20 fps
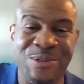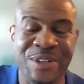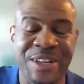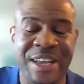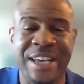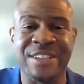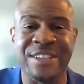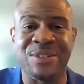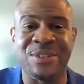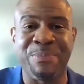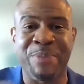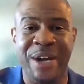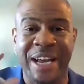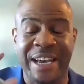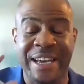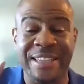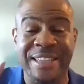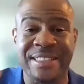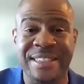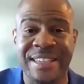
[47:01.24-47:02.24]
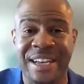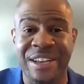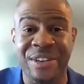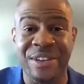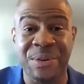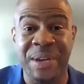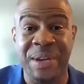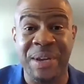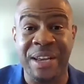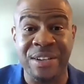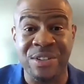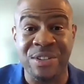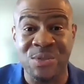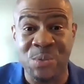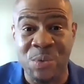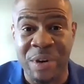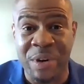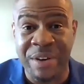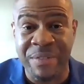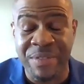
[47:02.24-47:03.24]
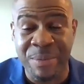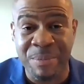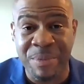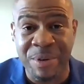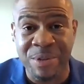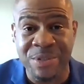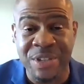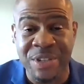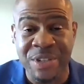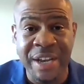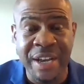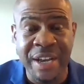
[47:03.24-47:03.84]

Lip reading: lens, but I can tell you it is one of the most